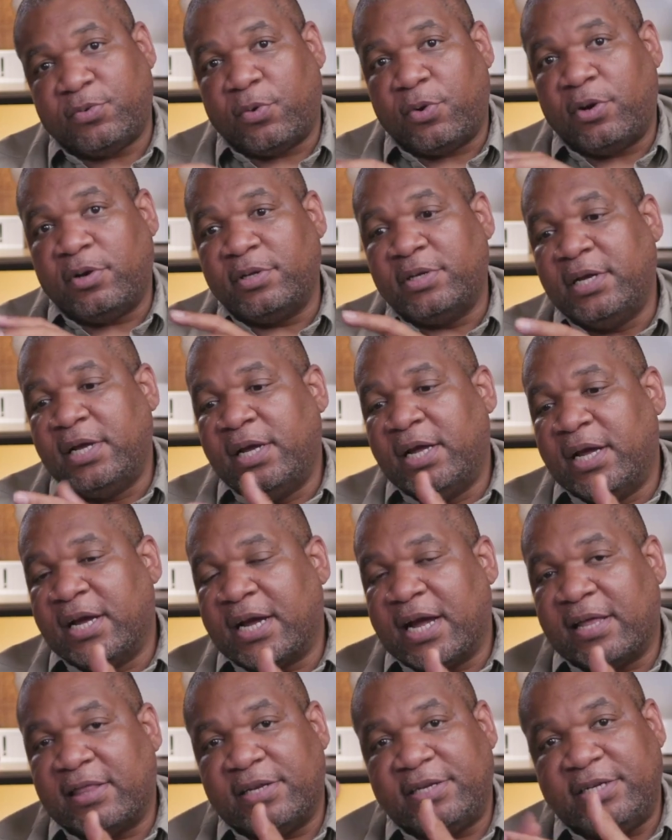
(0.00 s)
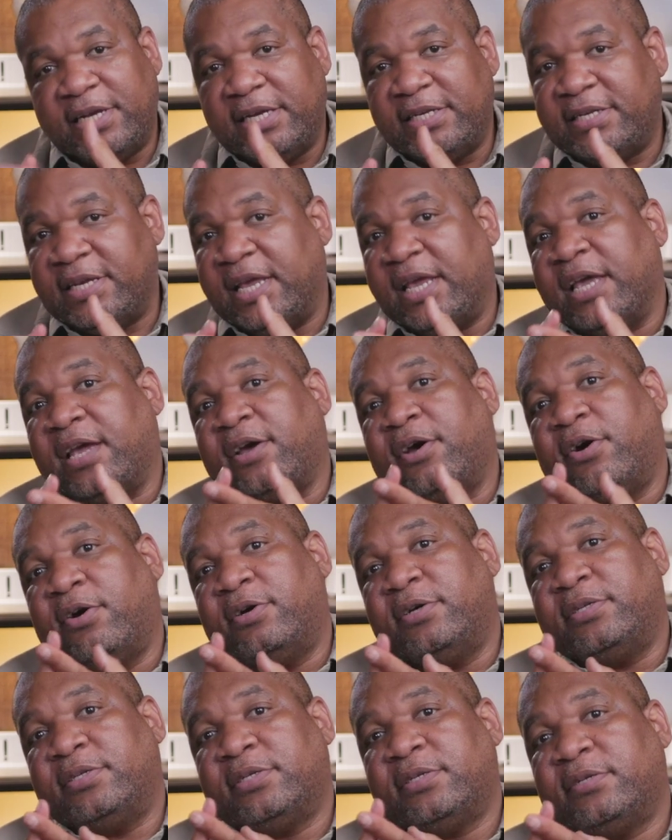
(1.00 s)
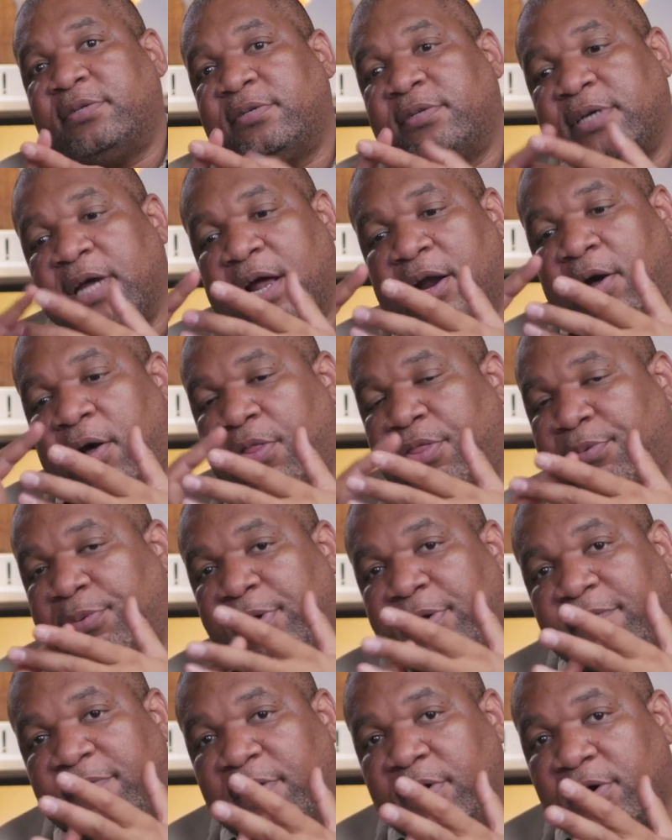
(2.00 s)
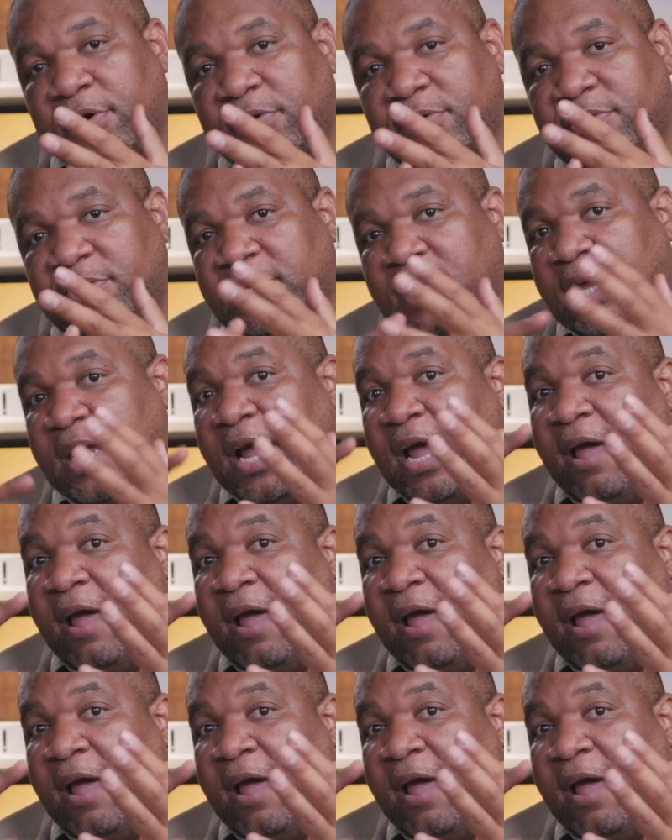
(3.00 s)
world, got the Chase Inc. cards, got all three of those,